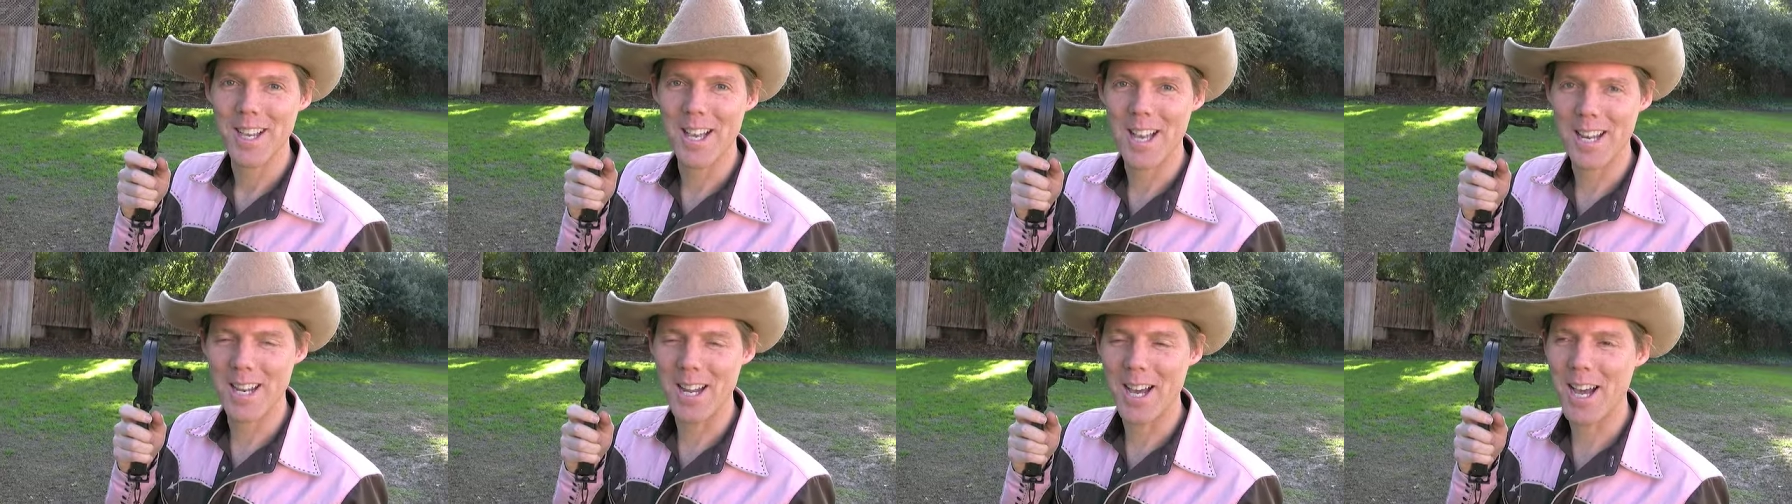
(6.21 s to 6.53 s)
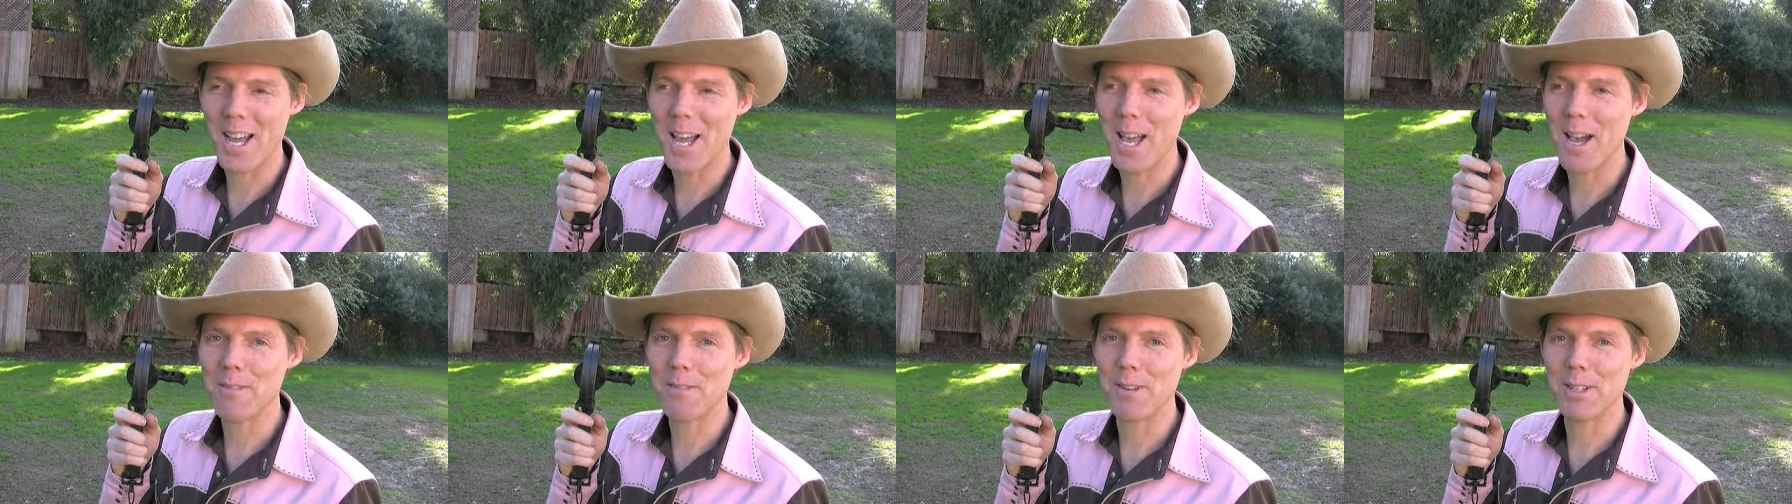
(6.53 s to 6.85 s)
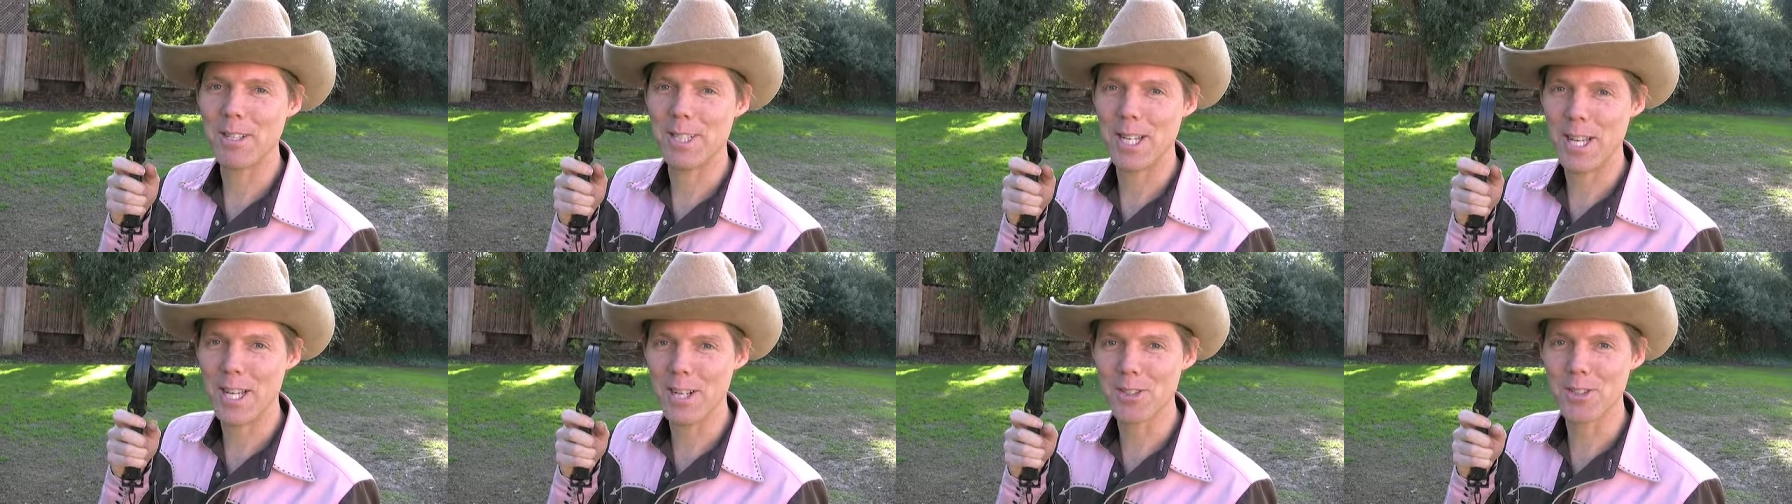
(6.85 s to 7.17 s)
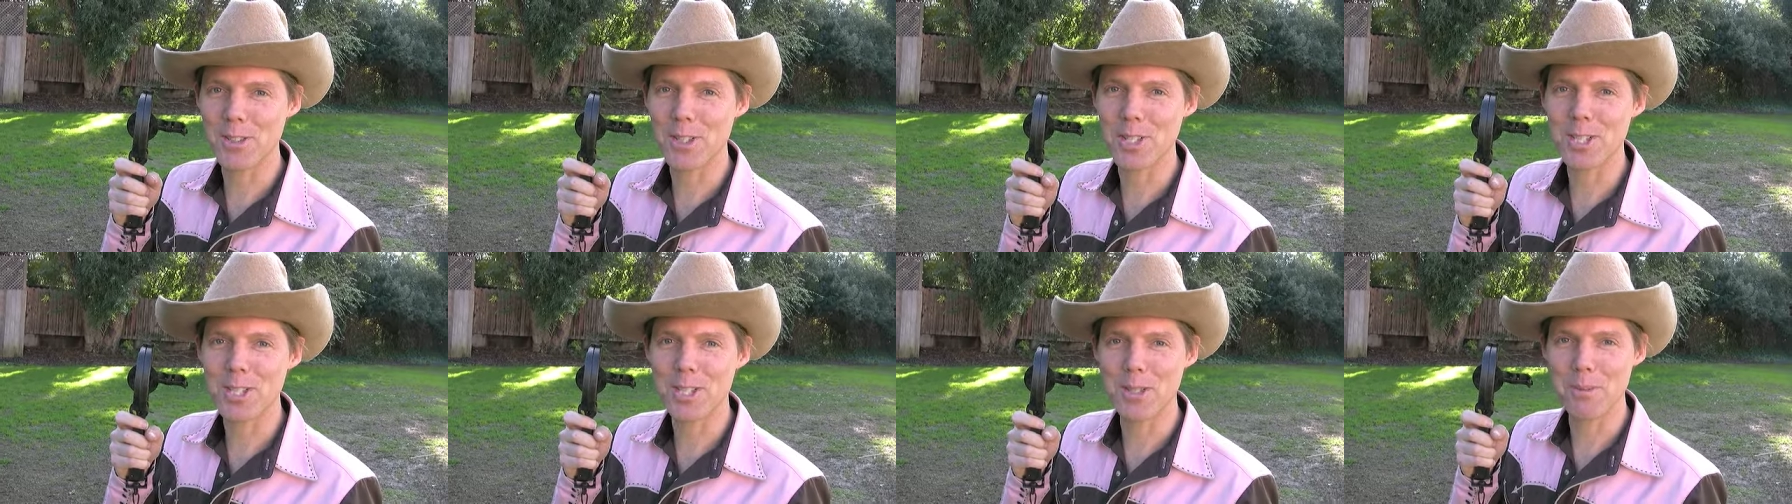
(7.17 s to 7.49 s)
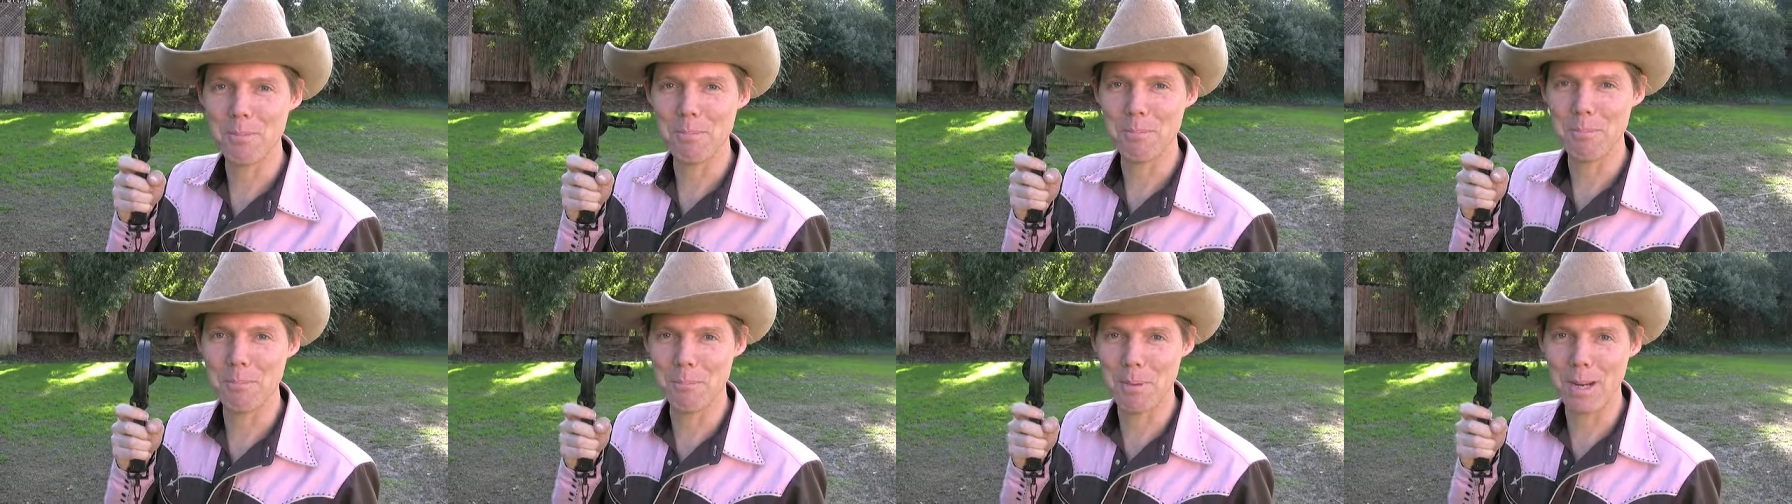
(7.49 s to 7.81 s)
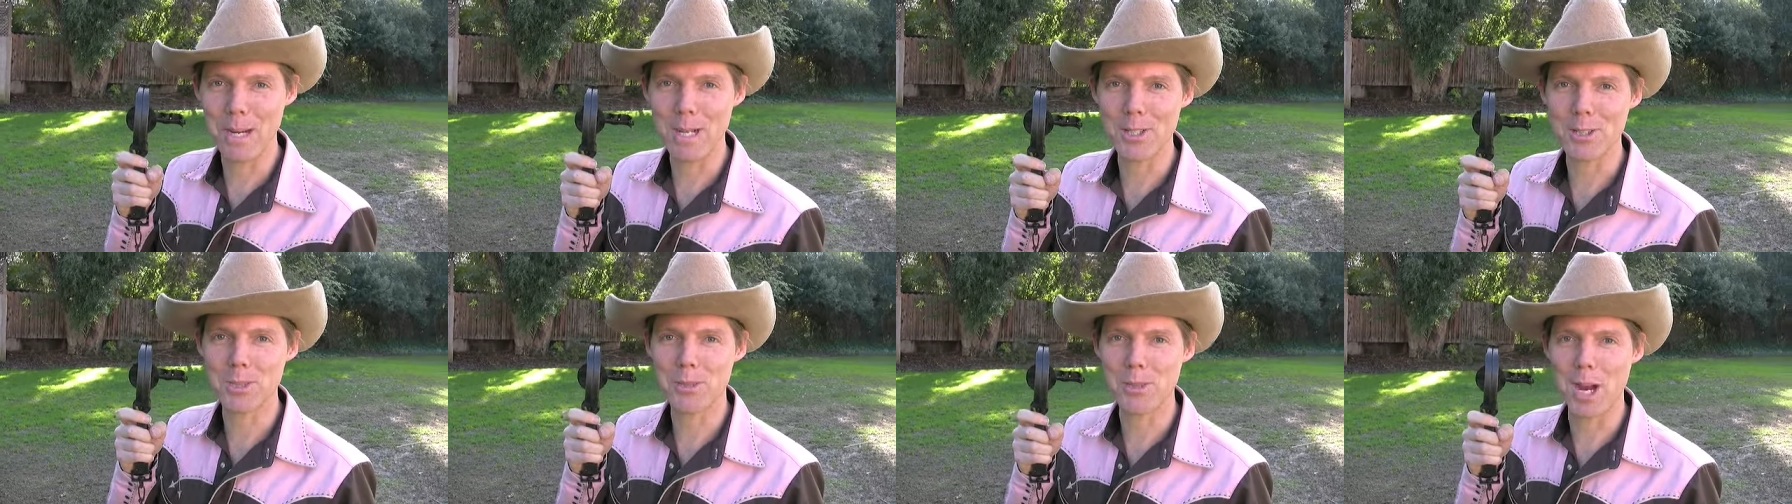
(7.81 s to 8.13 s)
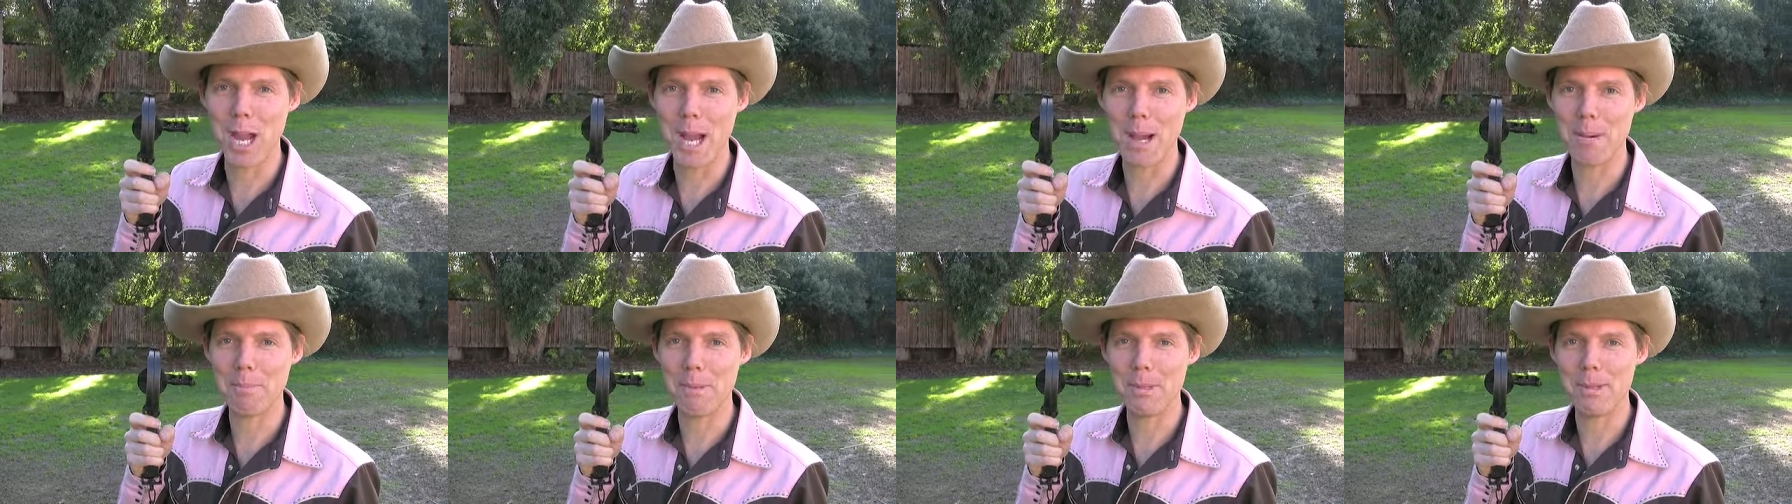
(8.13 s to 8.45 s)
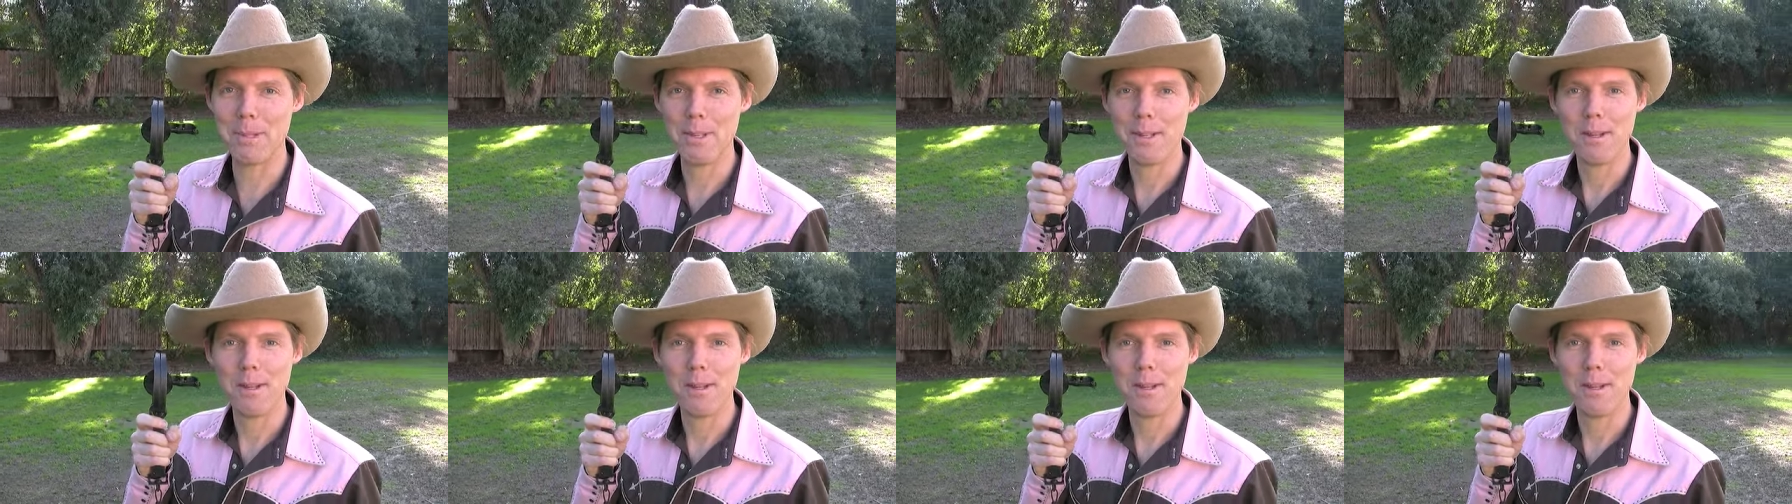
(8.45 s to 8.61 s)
and I have a dangerous bear trap